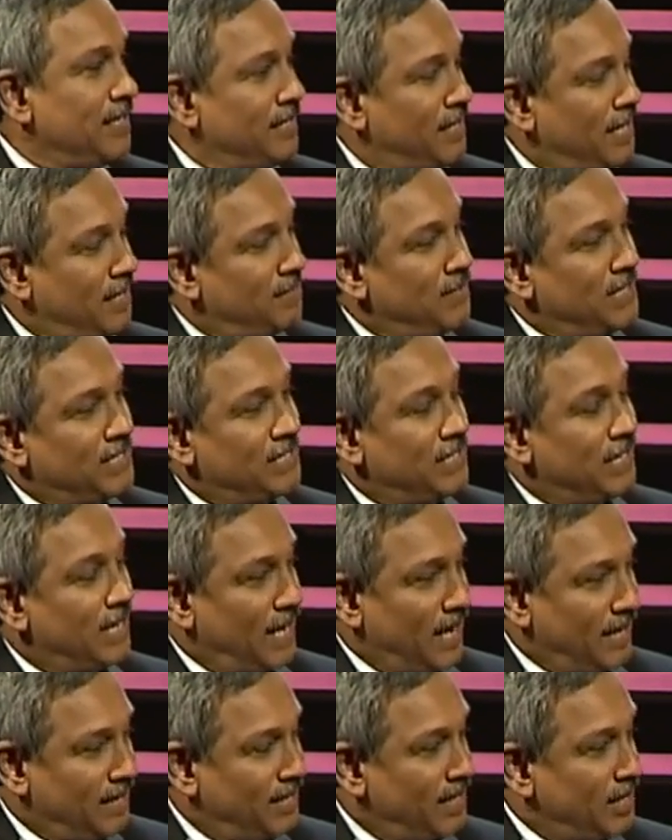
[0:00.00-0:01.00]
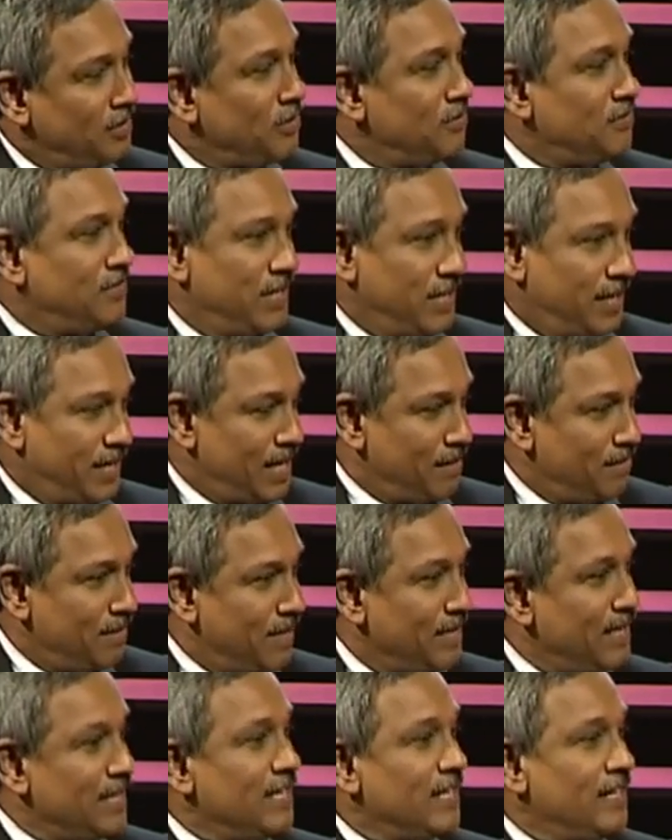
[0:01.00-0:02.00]
That means at the age of the
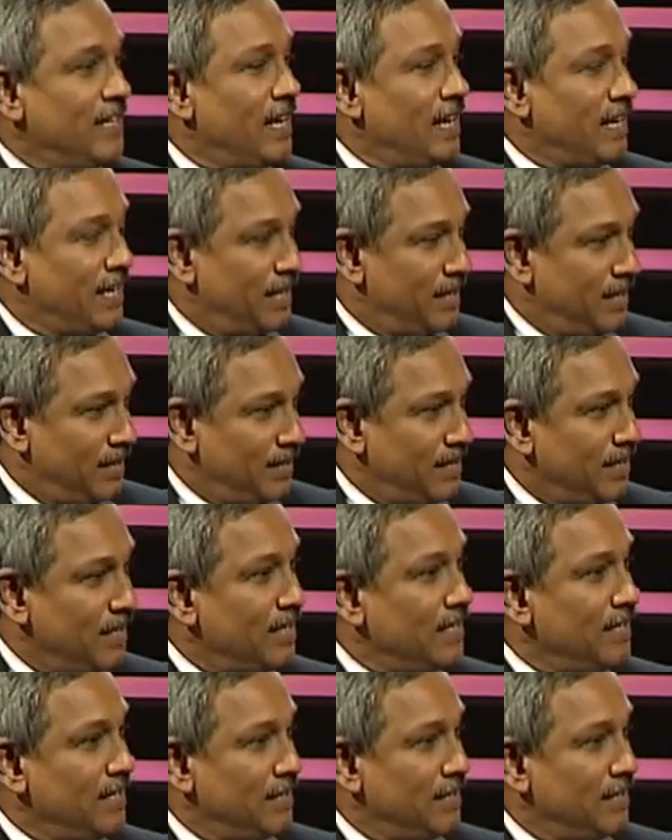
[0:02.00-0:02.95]
retirement, they are getting the